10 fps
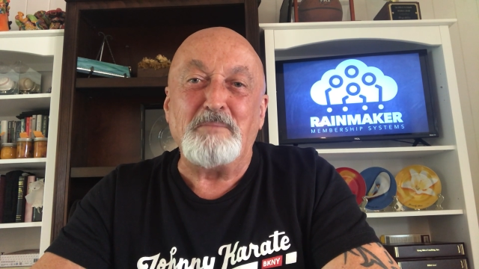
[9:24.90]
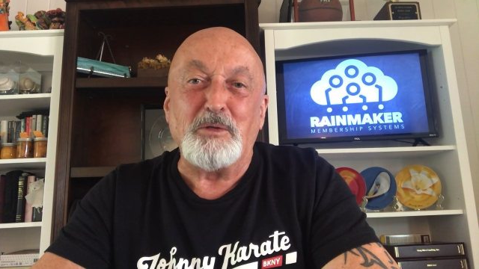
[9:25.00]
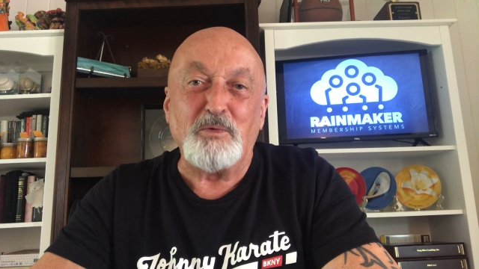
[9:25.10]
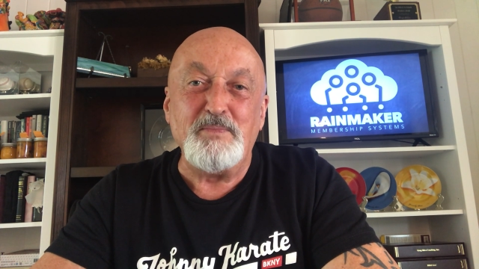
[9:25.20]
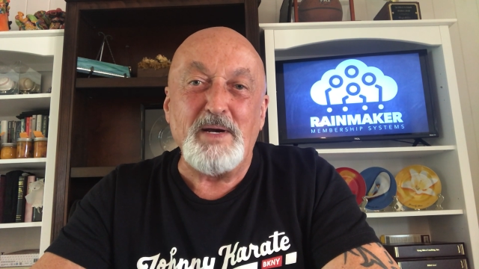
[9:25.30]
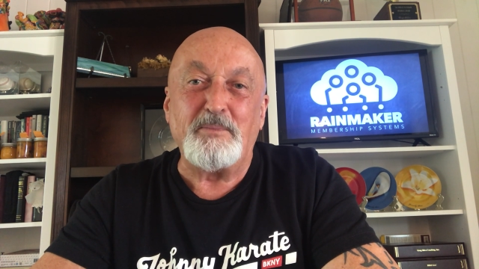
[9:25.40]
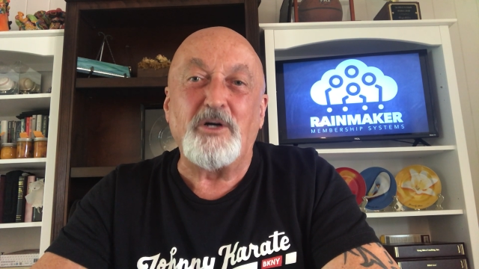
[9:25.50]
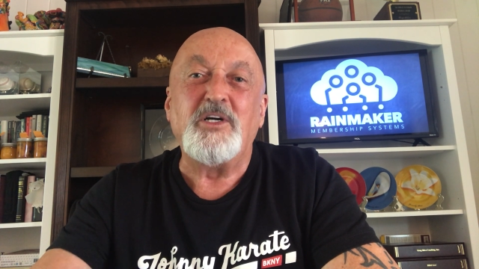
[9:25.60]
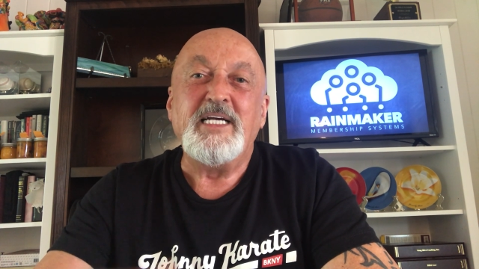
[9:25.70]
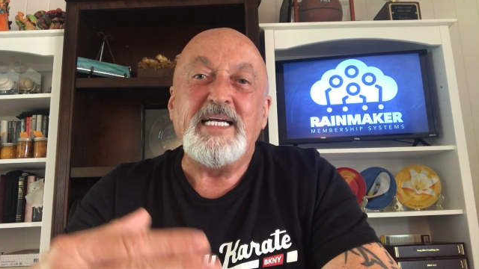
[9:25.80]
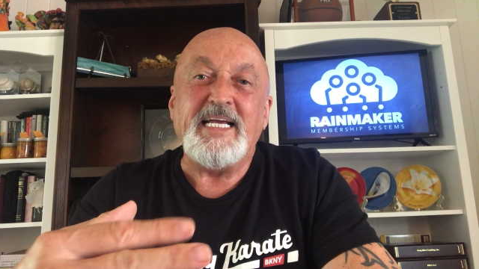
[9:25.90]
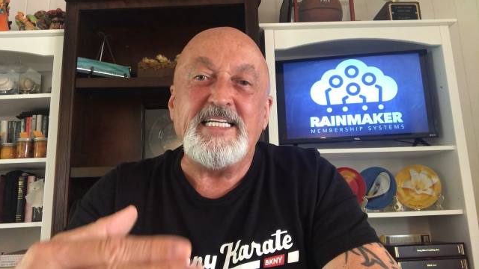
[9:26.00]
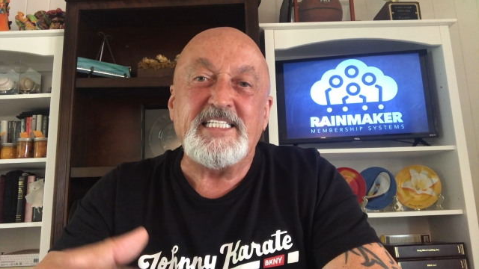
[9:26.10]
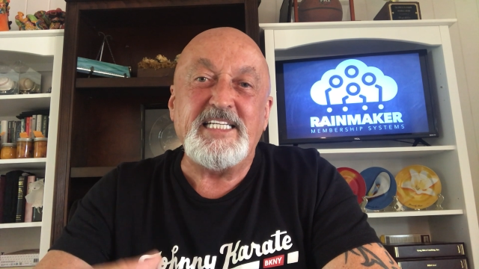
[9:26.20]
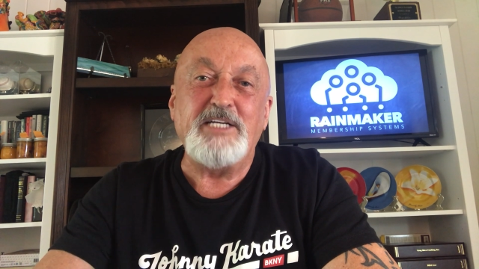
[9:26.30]
remember a
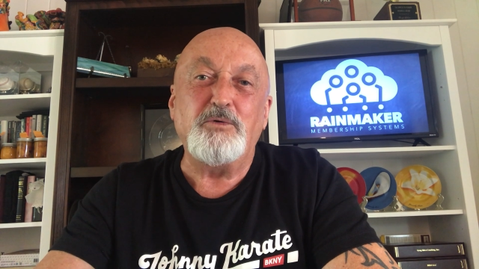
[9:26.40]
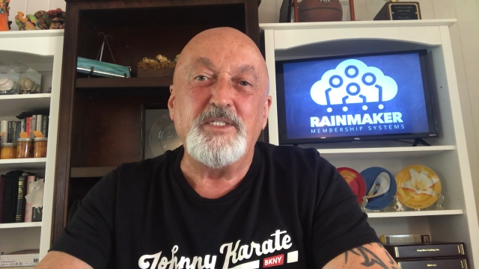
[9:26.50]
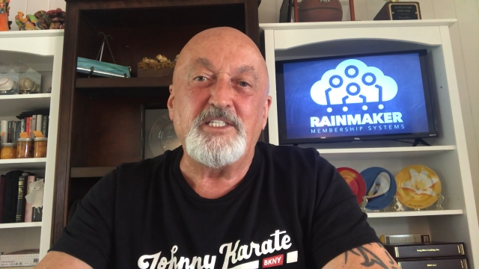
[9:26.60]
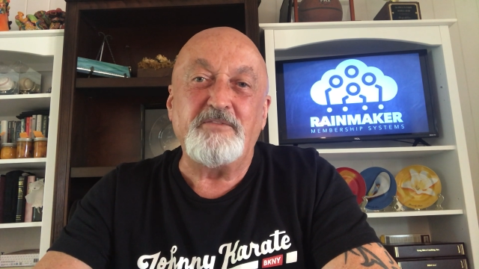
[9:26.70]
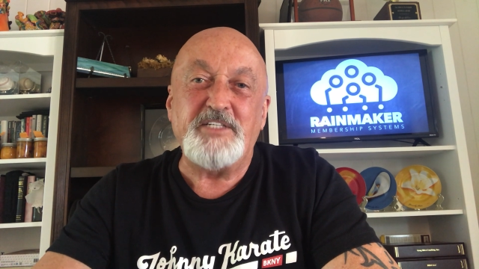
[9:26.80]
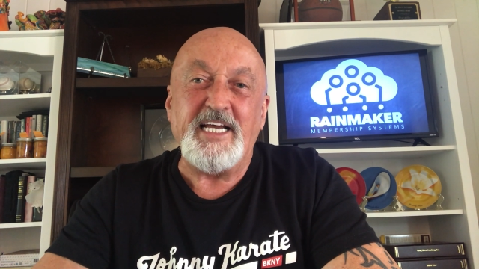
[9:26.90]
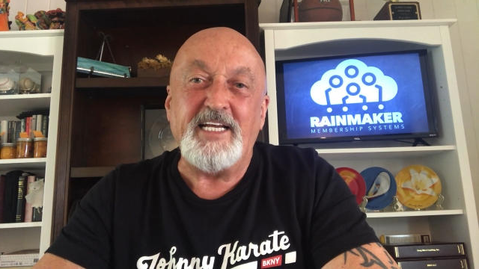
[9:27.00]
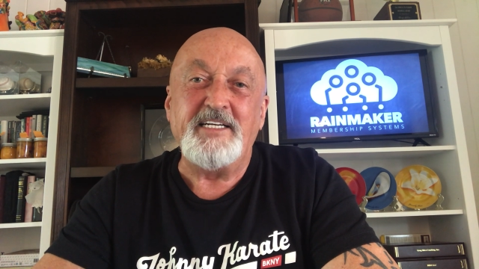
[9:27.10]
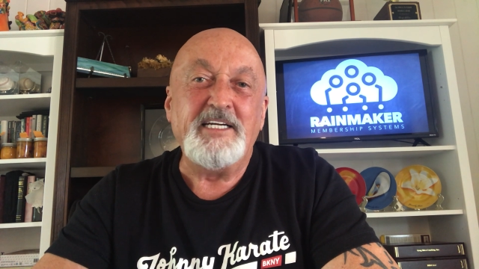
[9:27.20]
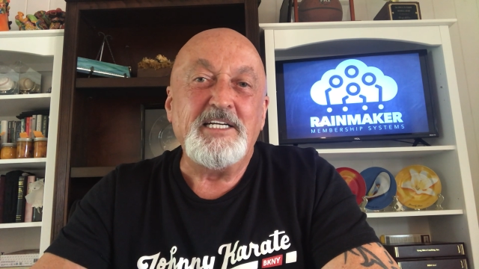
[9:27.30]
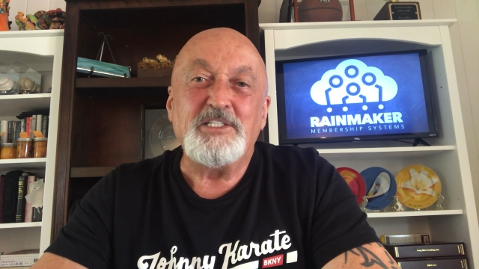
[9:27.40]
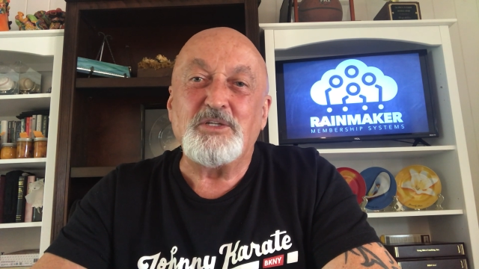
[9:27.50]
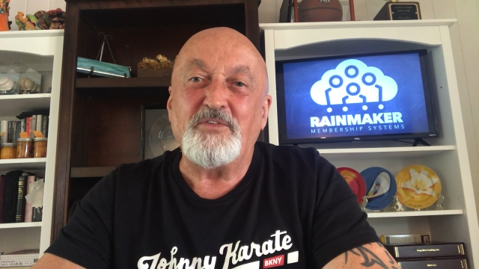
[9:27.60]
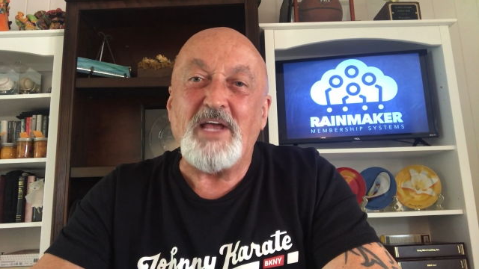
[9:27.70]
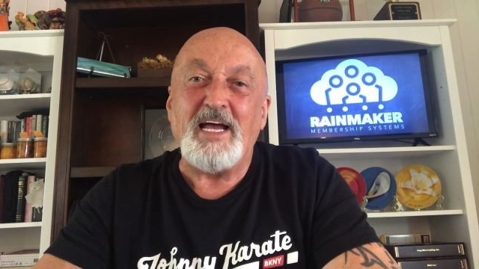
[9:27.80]
sequence of 10. So
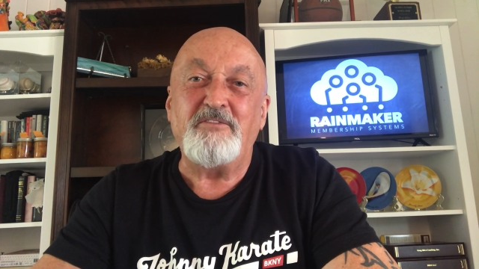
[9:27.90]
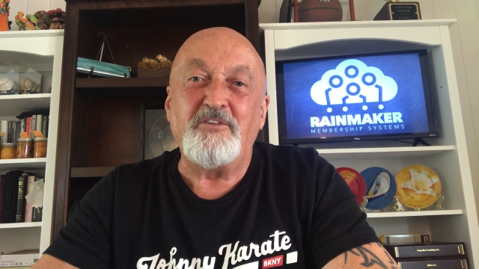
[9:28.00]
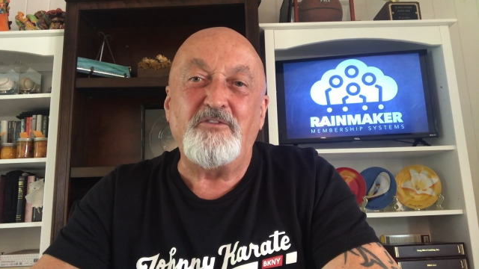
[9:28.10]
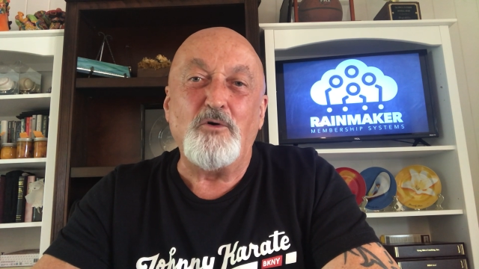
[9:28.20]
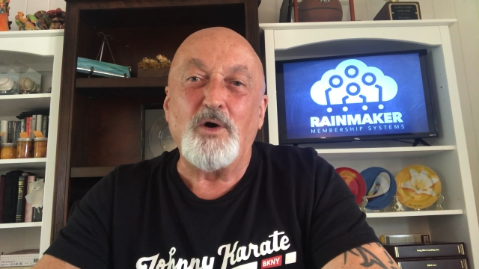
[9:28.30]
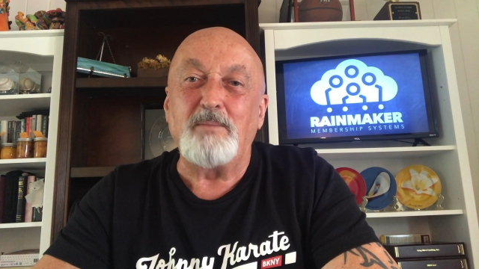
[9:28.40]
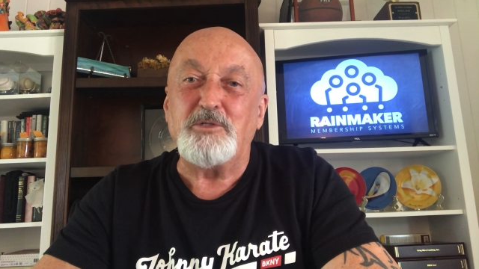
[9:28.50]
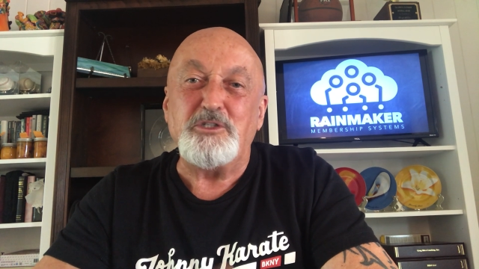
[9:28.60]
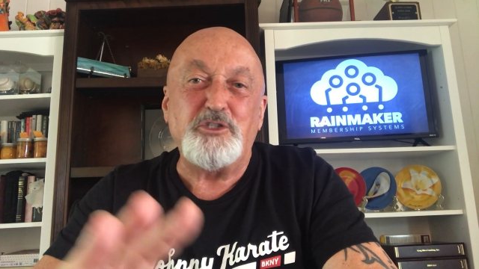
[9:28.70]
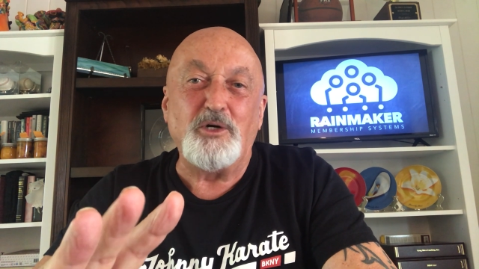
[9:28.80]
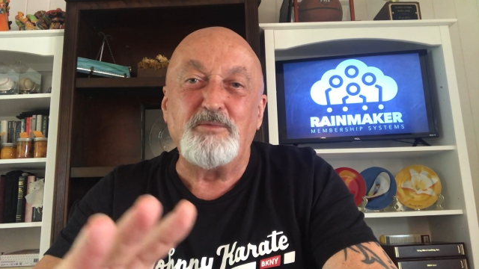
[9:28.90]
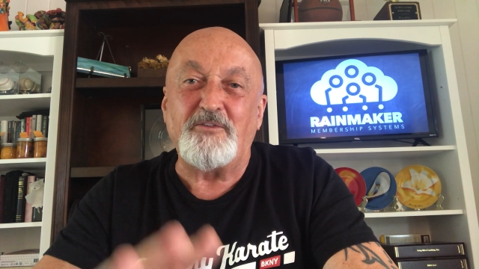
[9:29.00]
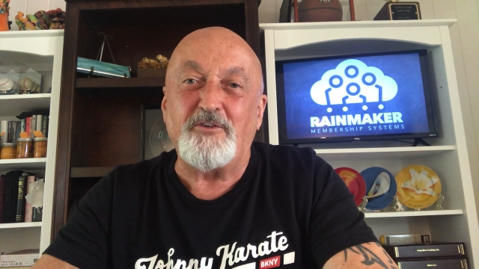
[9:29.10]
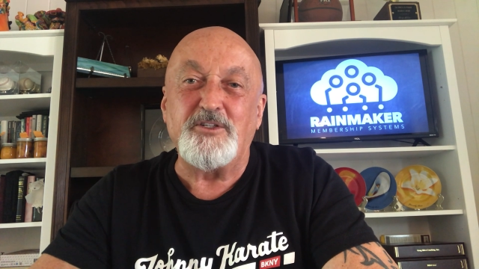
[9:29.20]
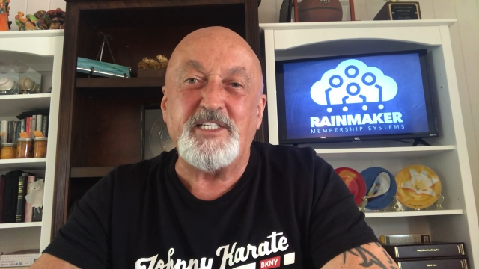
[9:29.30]
if you have a form, show him the
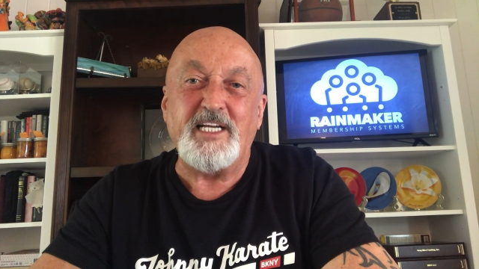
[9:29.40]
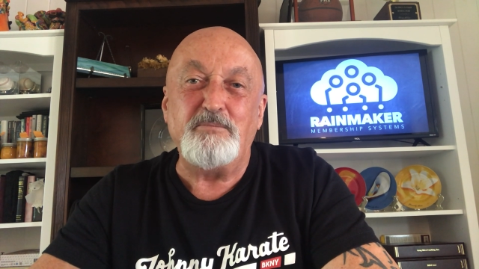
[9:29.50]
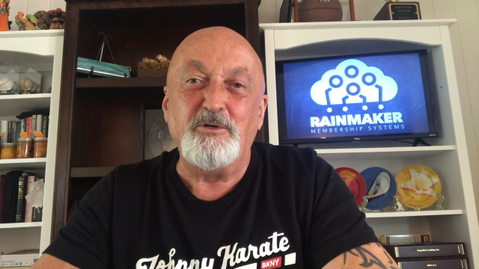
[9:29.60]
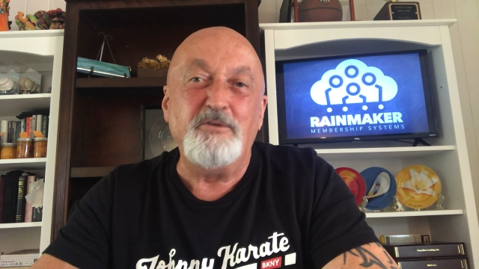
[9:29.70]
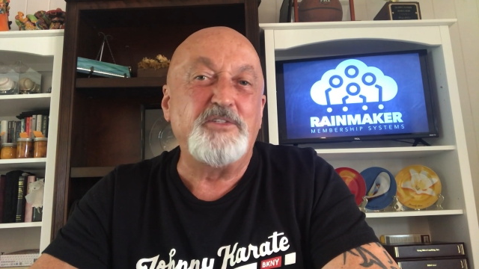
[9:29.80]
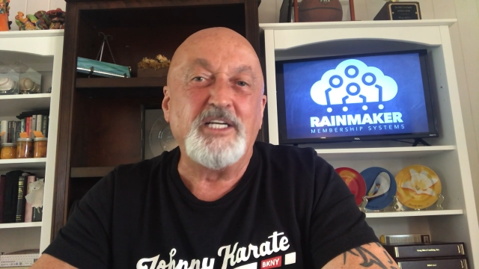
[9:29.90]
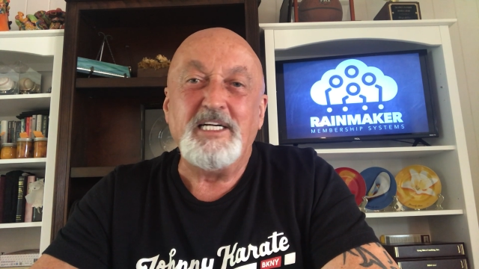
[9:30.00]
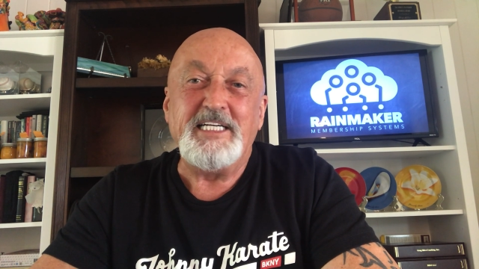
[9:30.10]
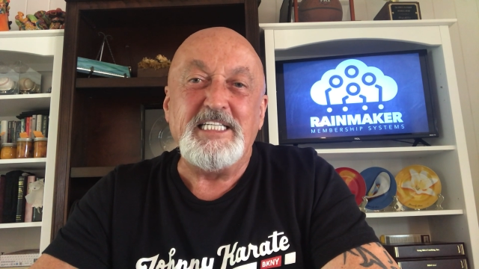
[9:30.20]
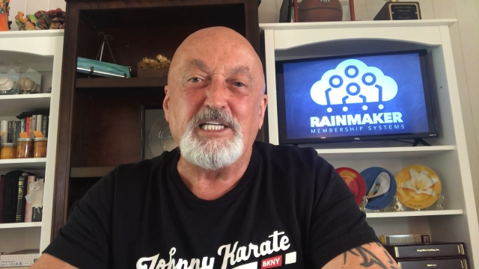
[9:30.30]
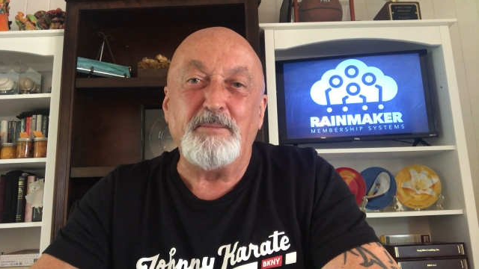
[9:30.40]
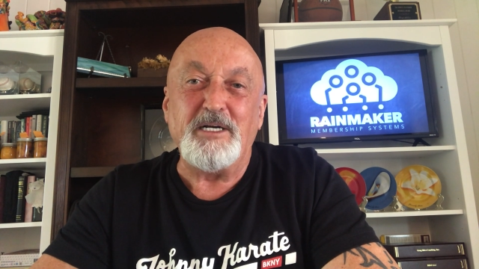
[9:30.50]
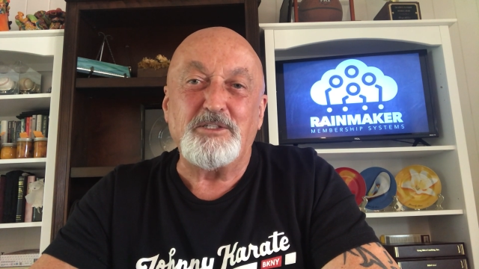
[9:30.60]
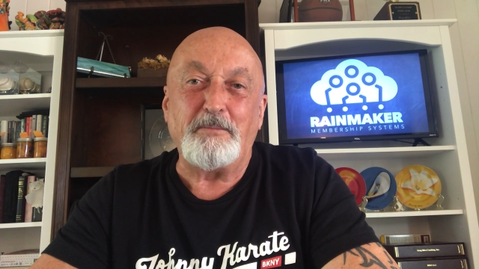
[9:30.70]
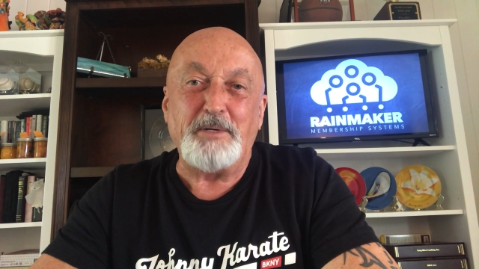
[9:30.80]
first 10 moves, he's going to be
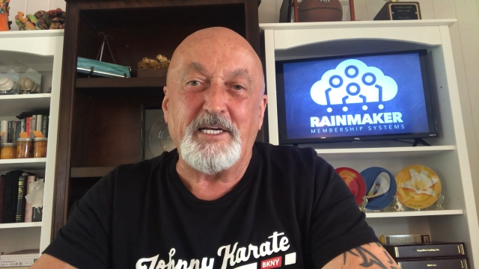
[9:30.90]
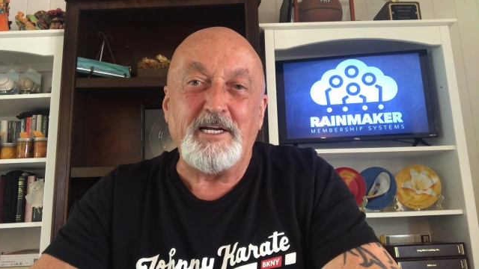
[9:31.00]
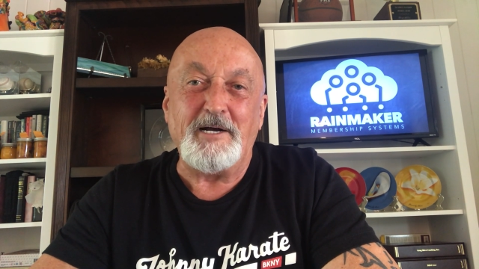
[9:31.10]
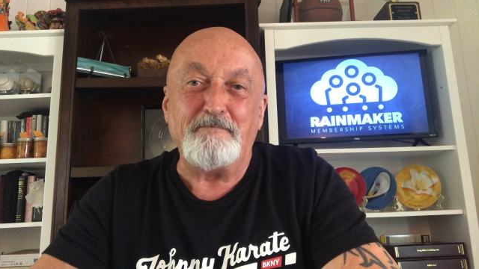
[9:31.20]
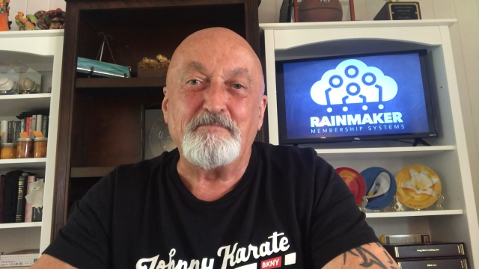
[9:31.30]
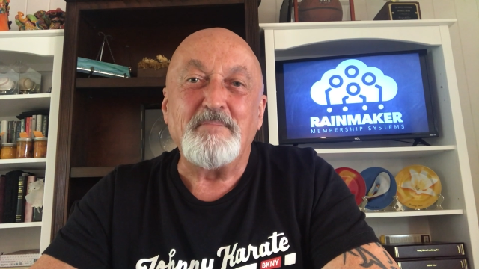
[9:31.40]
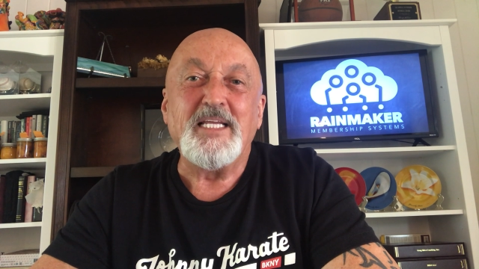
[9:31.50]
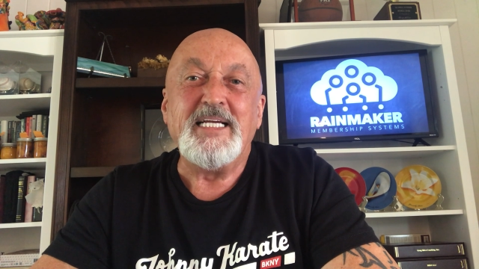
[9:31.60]
able to pick it up.